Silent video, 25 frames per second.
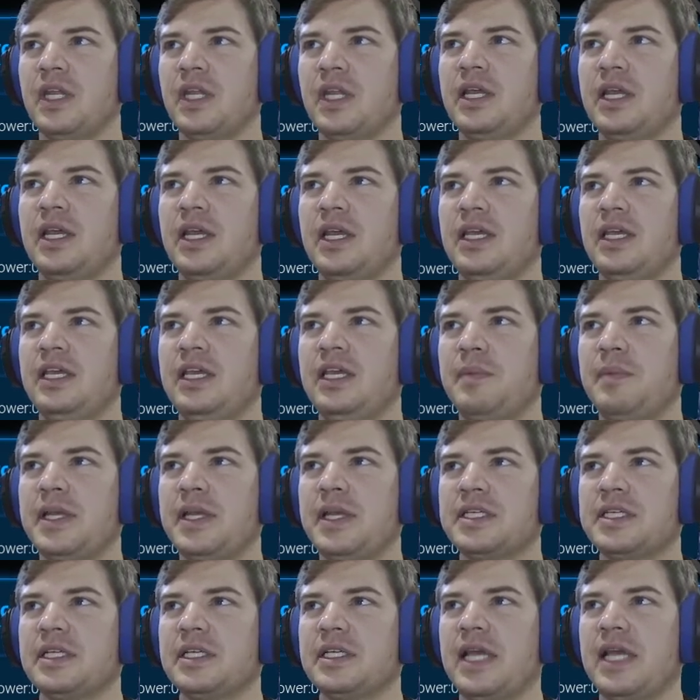He
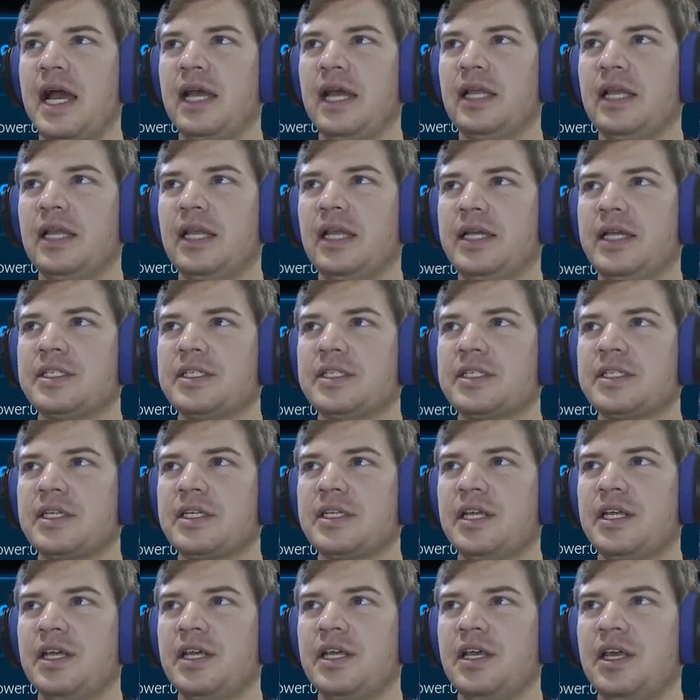basically highlights
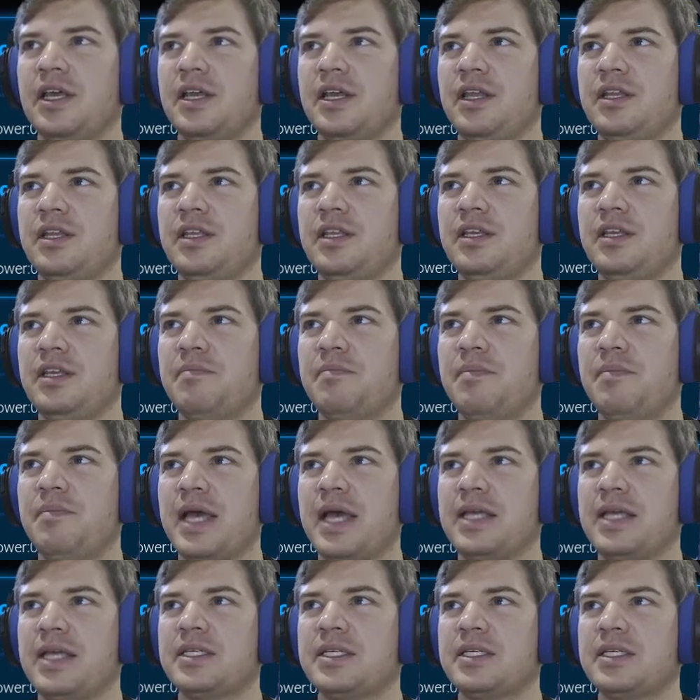the
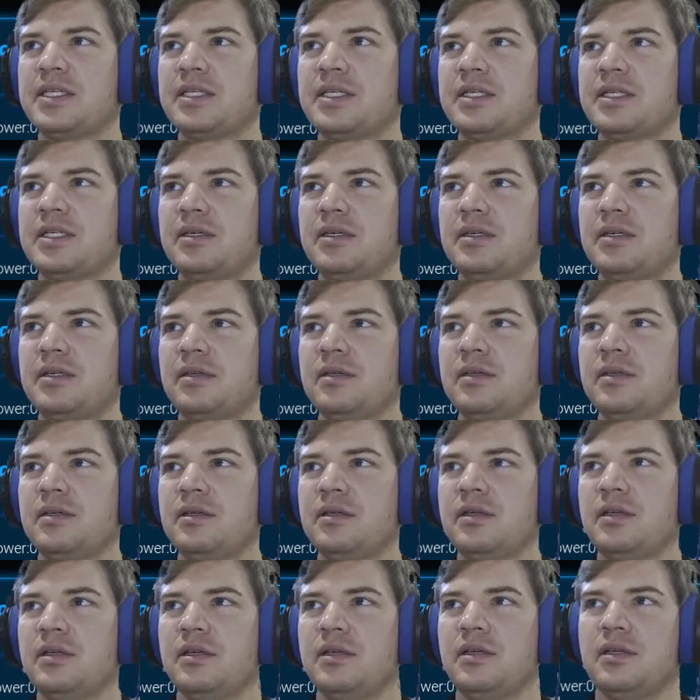best
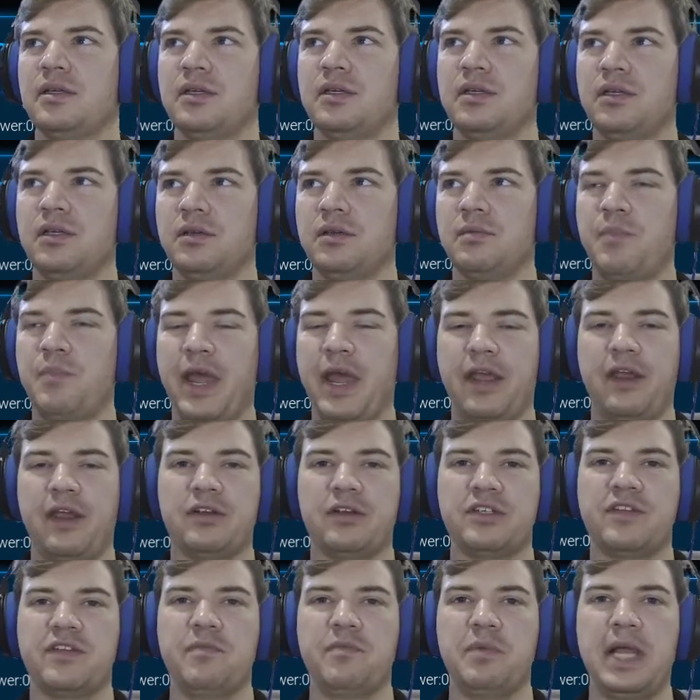pairs
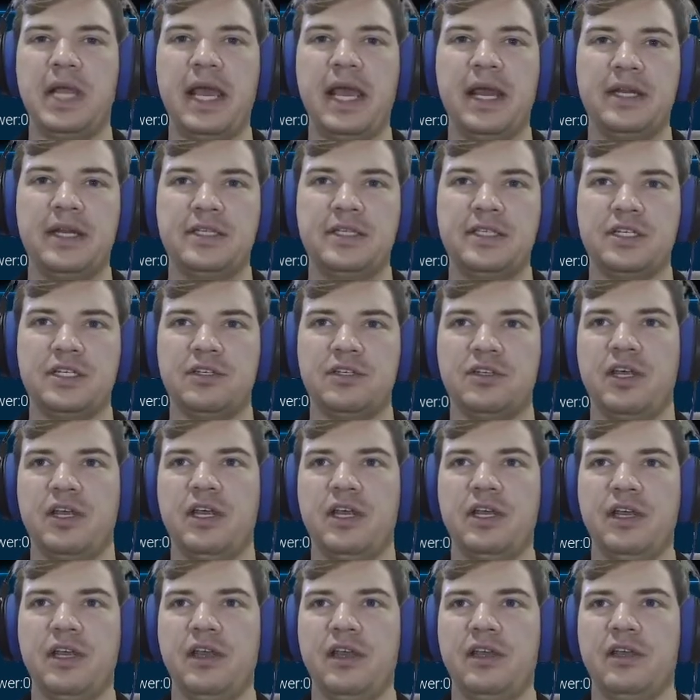of planets
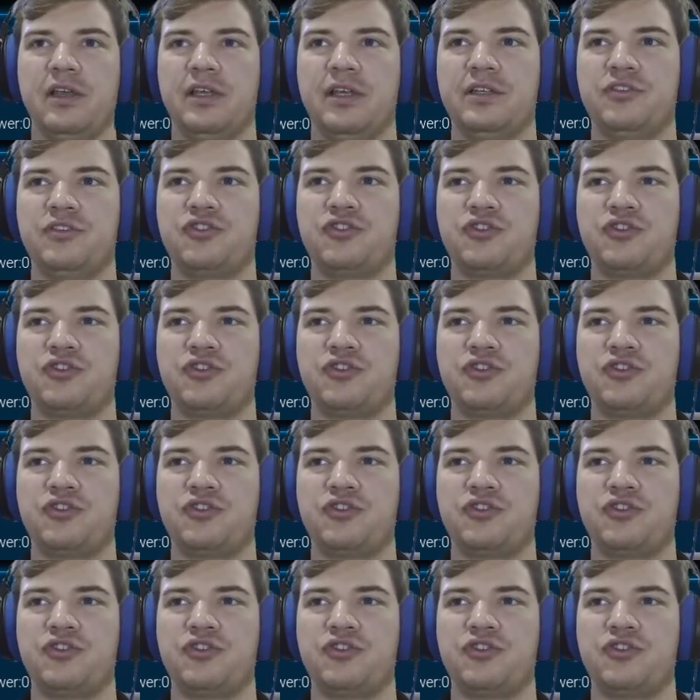in